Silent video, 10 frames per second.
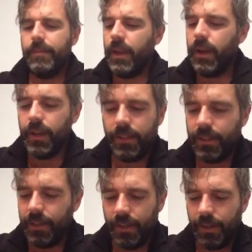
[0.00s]
My
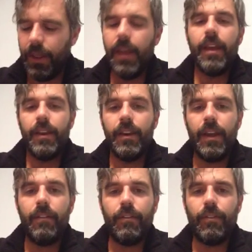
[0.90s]
God. And
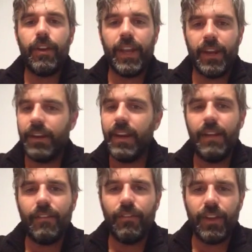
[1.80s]
never forget
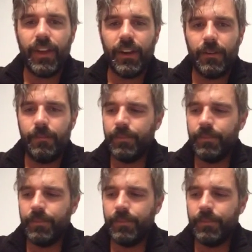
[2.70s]
it.